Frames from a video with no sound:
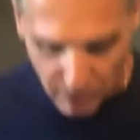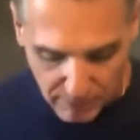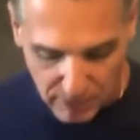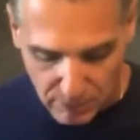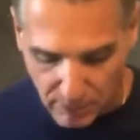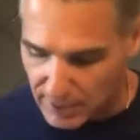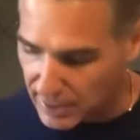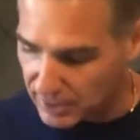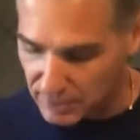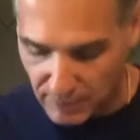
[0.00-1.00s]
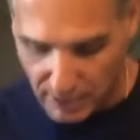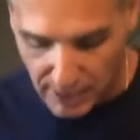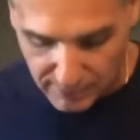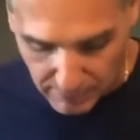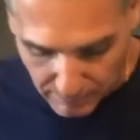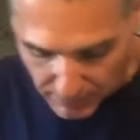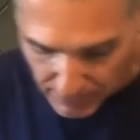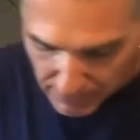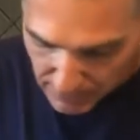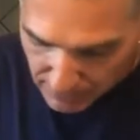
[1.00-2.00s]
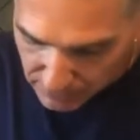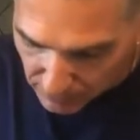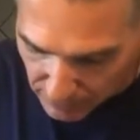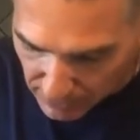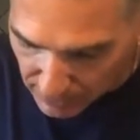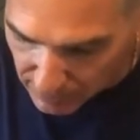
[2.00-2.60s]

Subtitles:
going to do right now is I'm going to cut them. So I'm going to cut them